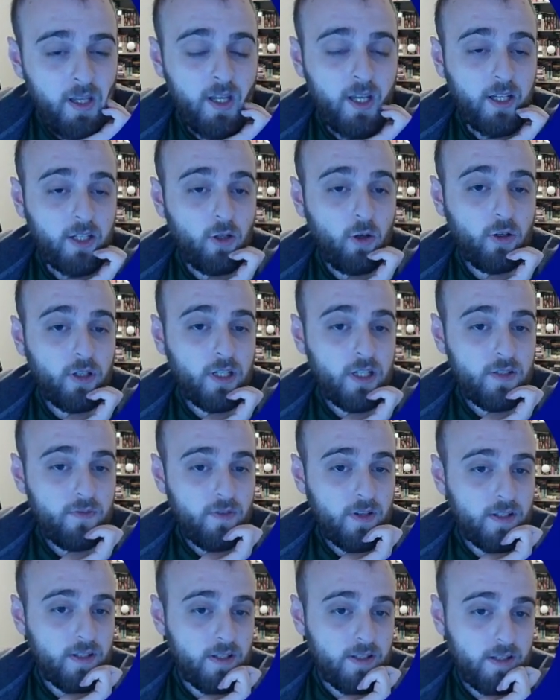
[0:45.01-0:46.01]
Gyökeres
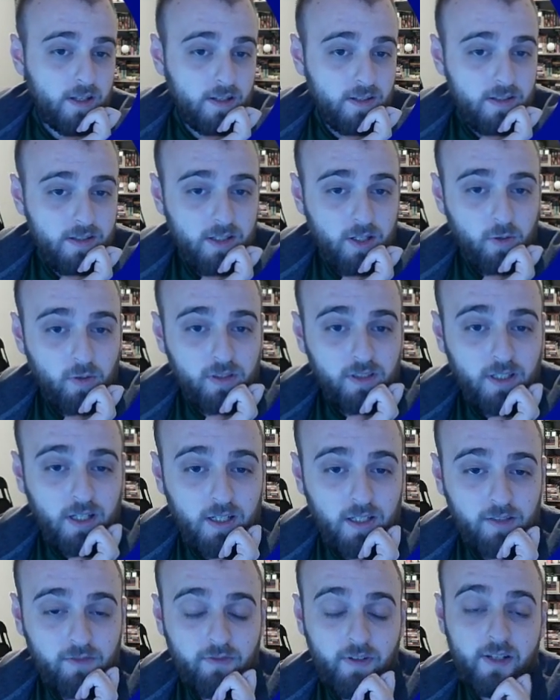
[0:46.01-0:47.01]
faces Arsenal, and
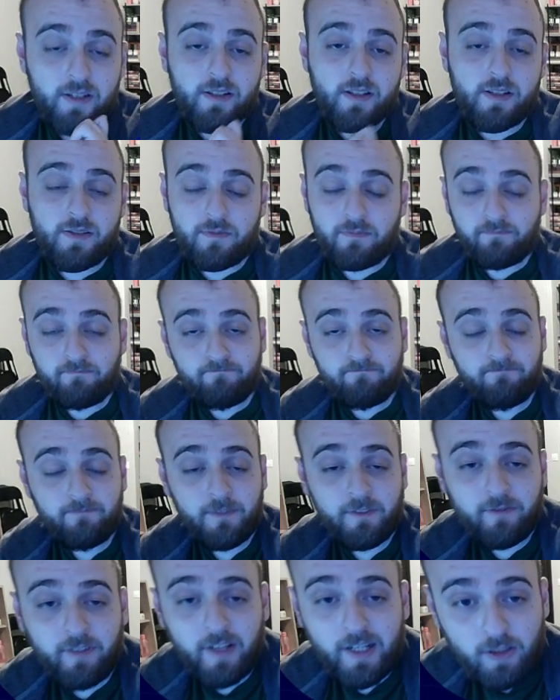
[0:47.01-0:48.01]
Haaland faces
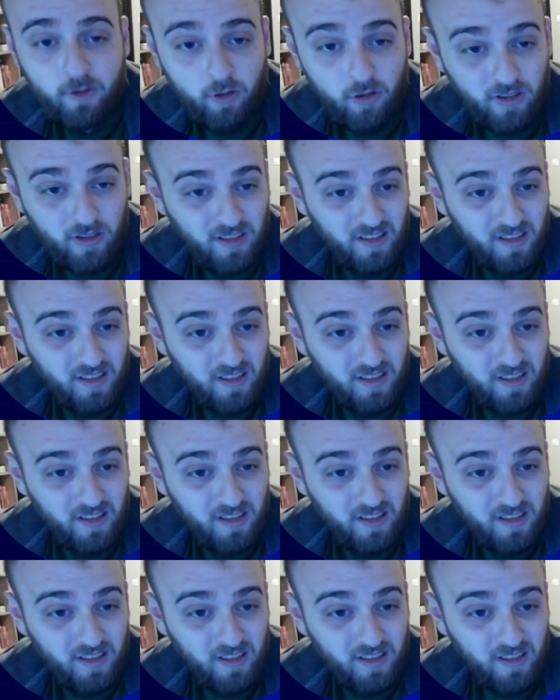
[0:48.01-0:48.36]
Feyenoord.